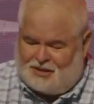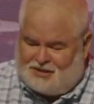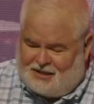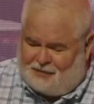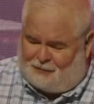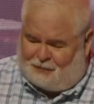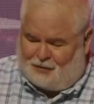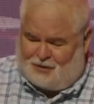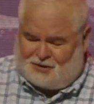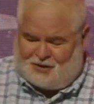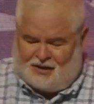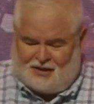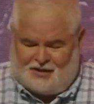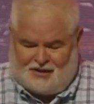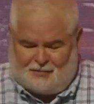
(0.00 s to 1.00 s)
difference
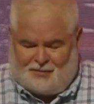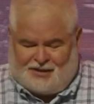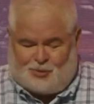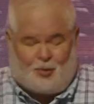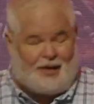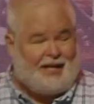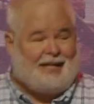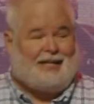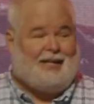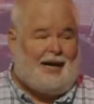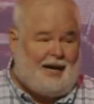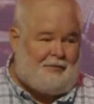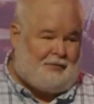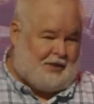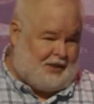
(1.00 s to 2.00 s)
between a
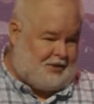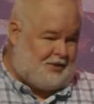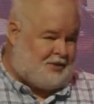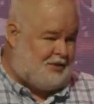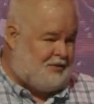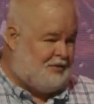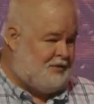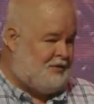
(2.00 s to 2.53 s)
covenant